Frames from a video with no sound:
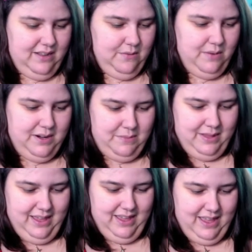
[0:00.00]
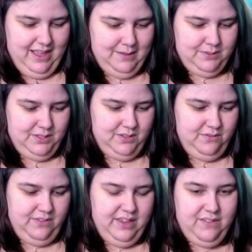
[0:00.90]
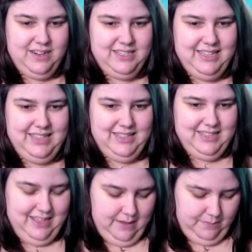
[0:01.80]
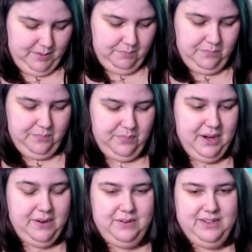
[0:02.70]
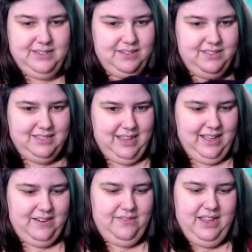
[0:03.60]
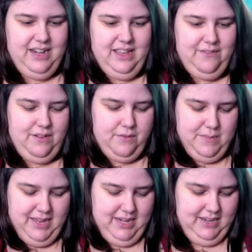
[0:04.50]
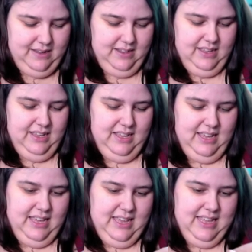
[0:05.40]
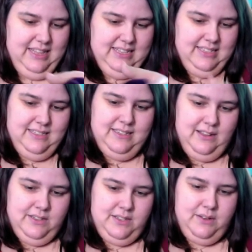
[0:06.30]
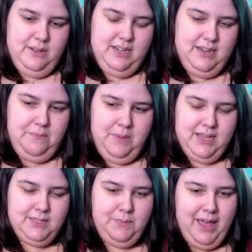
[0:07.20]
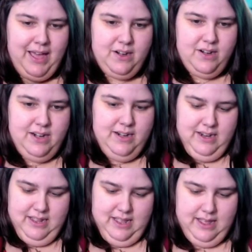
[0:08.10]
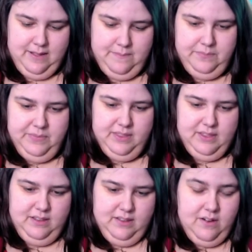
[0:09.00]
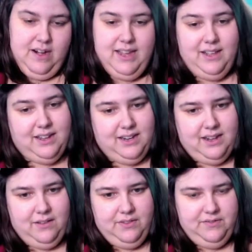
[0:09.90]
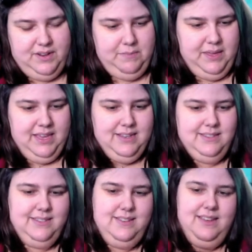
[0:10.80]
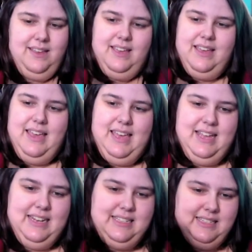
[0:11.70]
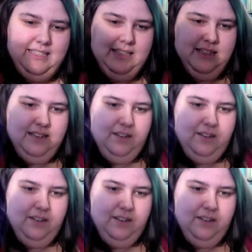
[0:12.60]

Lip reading: one of my absolute favorites. I think that I'm the proudest of this hat of any I've ever made. And this is also a Knit Picks pattern, or I got it off of Knit Picks. And it's the